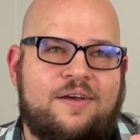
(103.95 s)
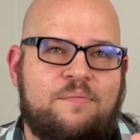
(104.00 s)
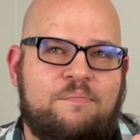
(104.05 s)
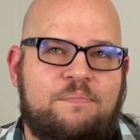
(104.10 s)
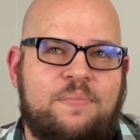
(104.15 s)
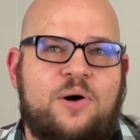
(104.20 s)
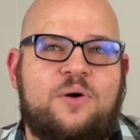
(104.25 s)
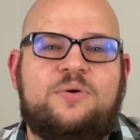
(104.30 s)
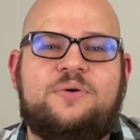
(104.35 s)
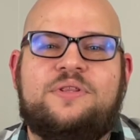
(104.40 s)

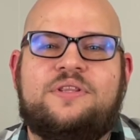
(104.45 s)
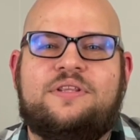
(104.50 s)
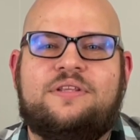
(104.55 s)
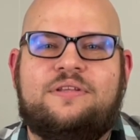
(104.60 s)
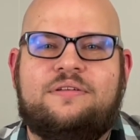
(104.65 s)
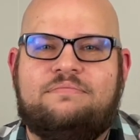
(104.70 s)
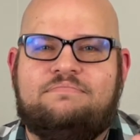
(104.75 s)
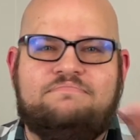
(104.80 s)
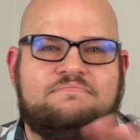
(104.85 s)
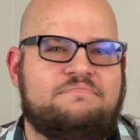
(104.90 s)
both
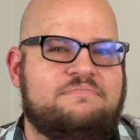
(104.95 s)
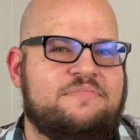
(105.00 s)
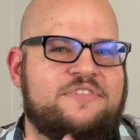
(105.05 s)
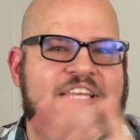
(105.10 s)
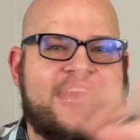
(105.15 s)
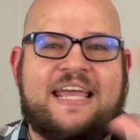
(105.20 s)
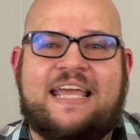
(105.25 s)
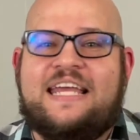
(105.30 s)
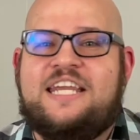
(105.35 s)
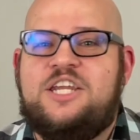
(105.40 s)

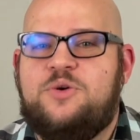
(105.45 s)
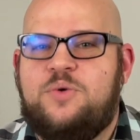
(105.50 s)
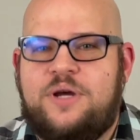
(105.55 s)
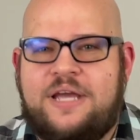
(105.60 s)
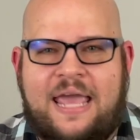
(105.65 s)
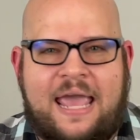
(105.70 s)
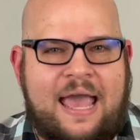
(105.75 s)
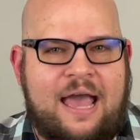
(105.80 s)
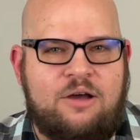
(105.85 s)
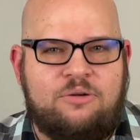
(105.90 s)
take into
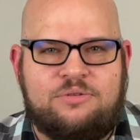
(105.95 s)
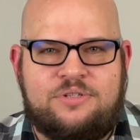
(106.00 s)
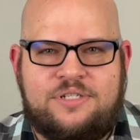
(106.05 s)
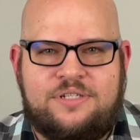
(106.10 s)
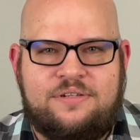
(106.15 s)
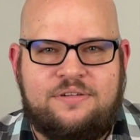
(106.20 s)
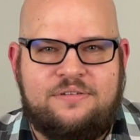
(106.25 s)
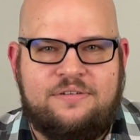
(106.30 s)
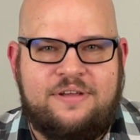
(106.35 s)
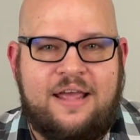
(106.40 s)
account
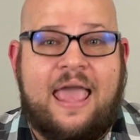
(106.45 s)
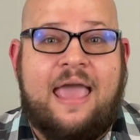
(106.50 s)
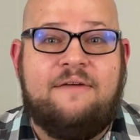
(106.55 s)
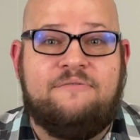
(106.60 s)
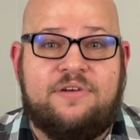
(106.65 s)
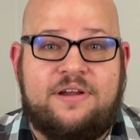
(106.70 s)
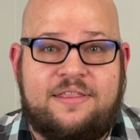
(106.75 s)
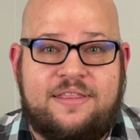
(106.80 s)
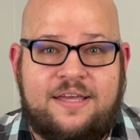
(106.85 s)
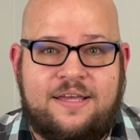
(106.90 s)

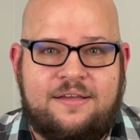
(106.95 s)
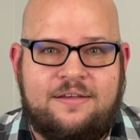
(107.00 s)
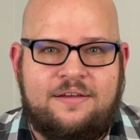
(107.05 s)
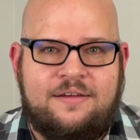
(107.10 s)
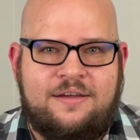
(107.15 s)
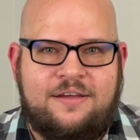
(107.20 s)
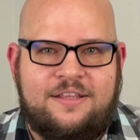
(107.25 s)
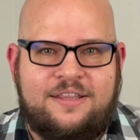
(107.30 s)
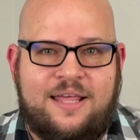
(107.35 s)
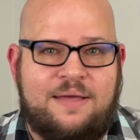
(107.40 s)
everything,
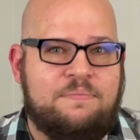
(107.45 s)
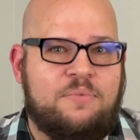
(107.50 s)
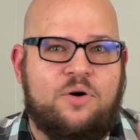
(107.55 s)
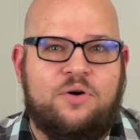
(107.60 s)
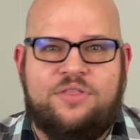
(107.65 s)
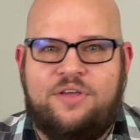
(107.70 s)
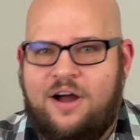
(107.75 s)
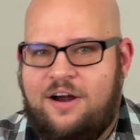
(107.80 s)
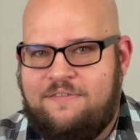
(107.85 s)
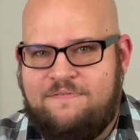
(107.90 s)
they both
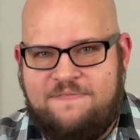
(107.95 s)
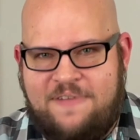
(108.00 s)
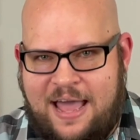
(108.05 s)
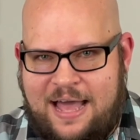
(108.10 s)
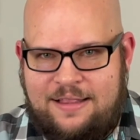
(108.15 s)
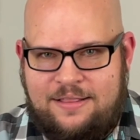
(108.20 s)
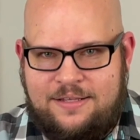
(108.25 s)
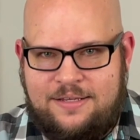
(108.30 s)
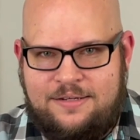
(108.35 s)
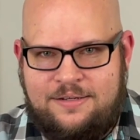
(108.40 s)
are
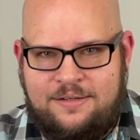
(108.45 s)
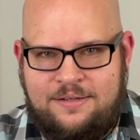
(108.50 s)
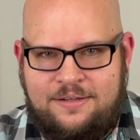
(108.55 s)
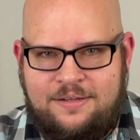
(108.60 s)
valid,